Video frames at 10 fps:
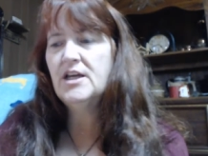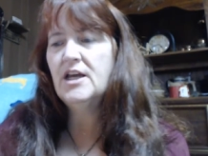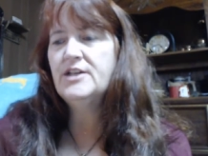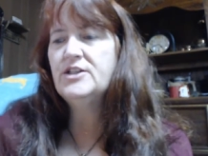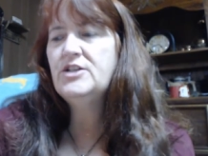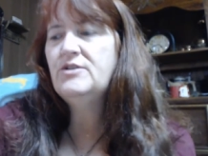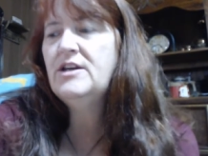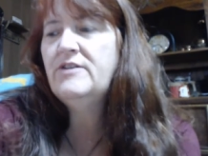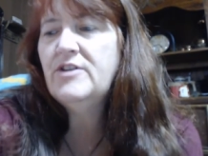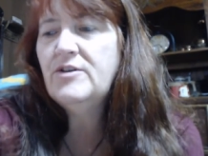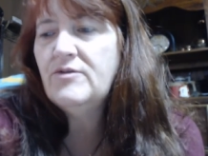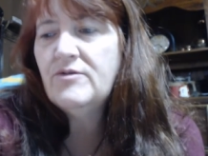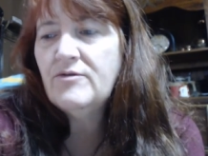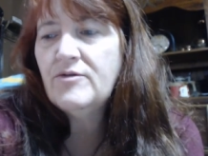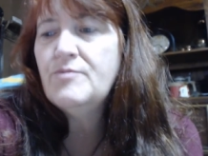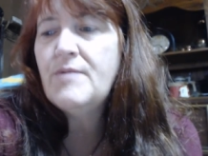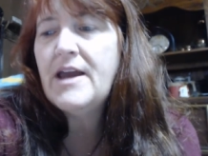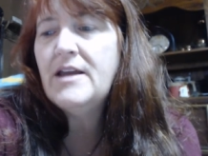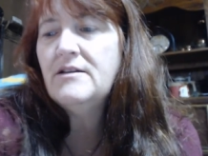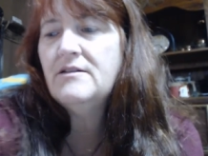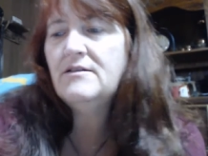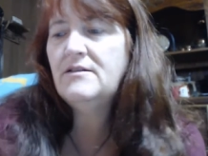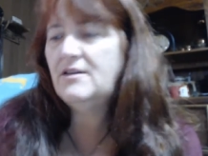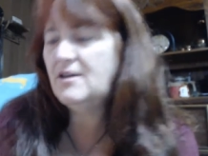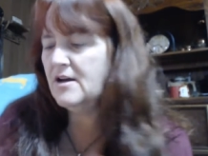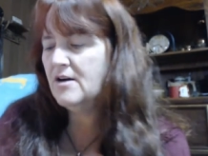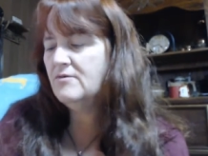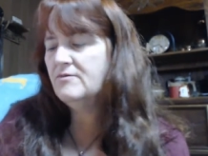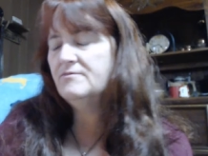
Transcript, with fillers: and do, even roommate, you know,